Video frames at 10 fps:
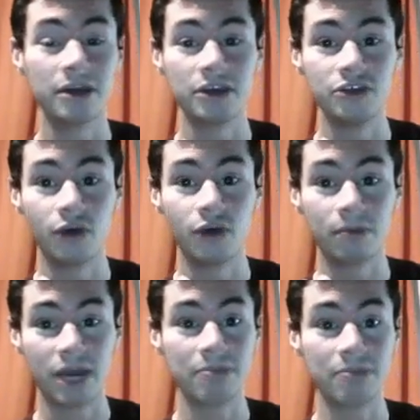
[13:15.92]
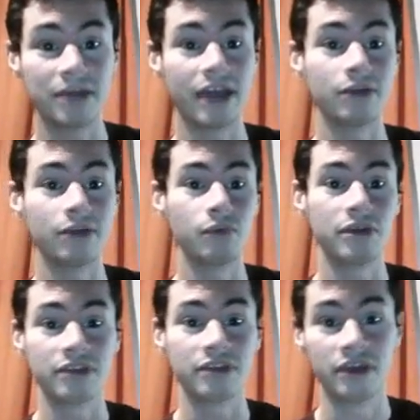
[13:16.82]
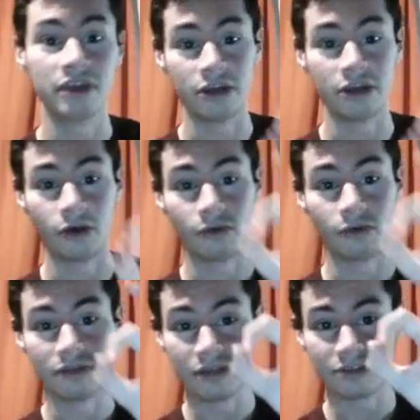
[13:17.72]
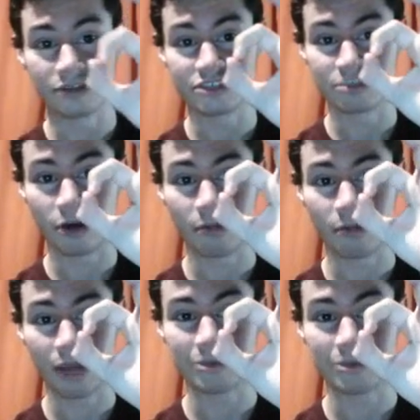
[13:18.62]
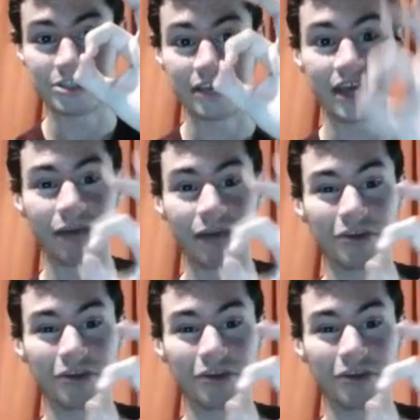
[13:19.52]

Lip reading: your pipeline with little small pebbles like that,